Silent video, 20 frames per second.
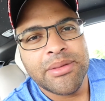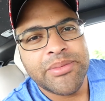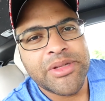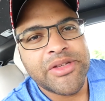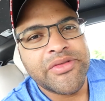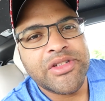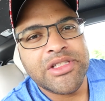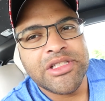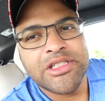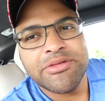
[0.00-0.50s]

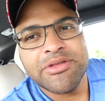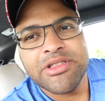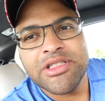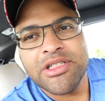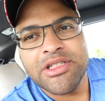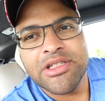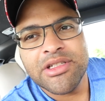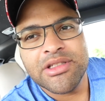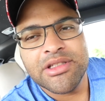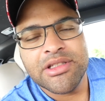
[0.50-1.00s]
Even in
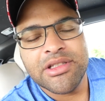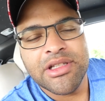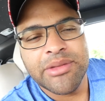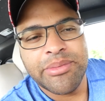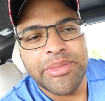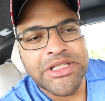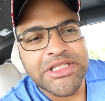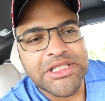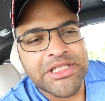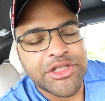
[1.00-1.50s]
the
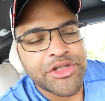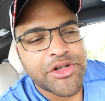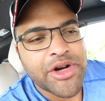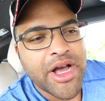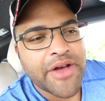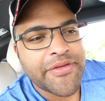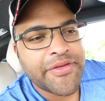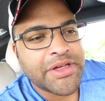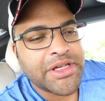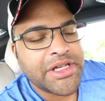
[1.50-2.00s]
busy
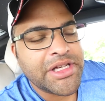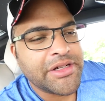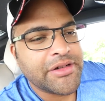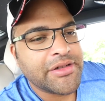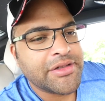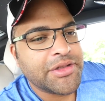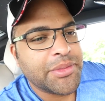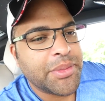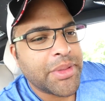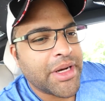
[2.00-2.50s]
traffic here
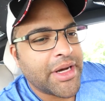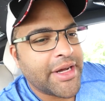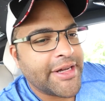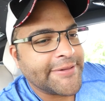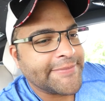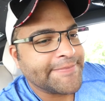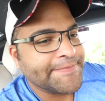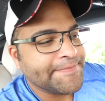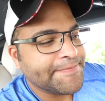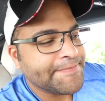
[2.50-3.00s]
in Dubai,
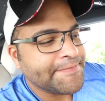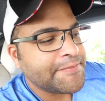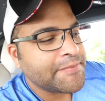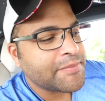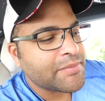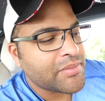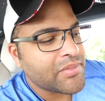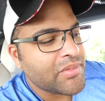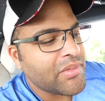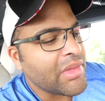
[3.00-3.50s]

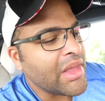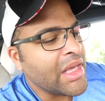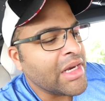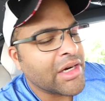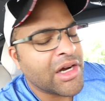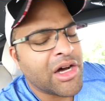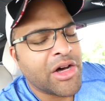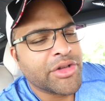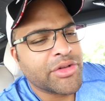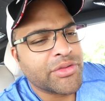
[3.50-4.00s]
and
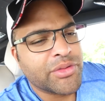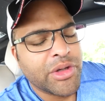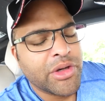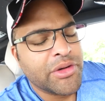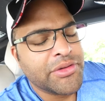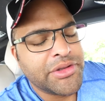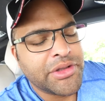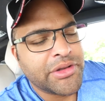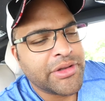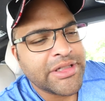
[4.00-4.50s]
all the
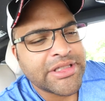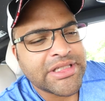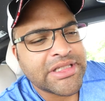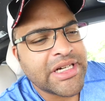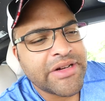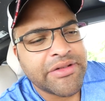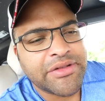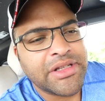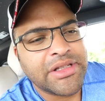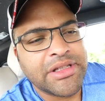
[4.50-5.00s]
road noise and
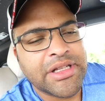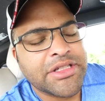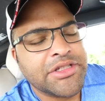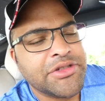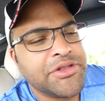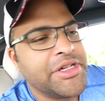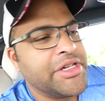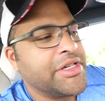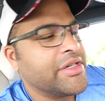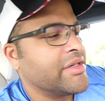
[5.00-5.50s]
everything that
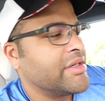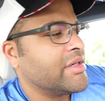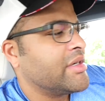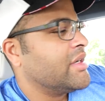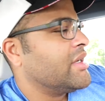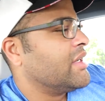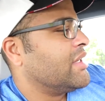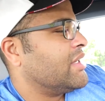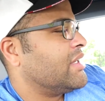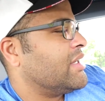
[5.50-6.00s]
you hear,
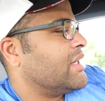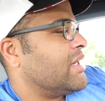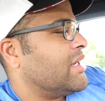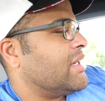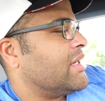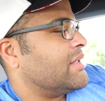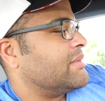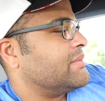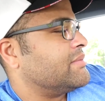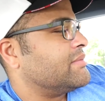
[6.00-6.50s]

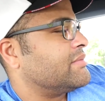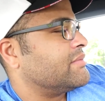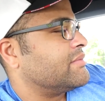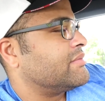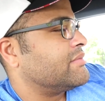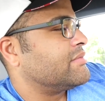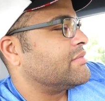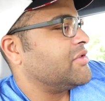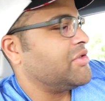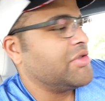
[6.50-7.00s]

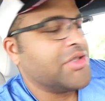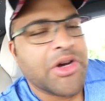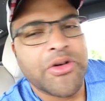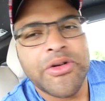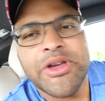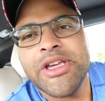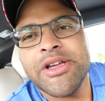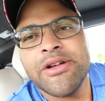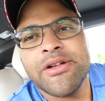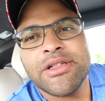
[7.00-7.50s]
you
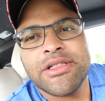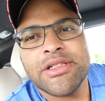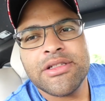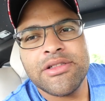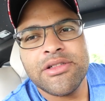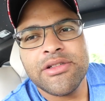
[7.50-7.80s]
don't hear it.